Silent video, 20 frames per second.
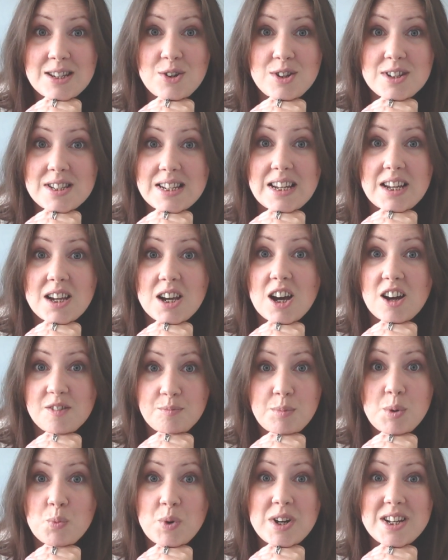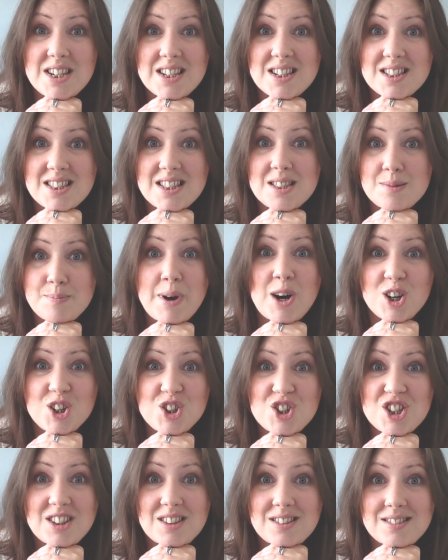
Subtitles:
Seriously, I've been waiting since March.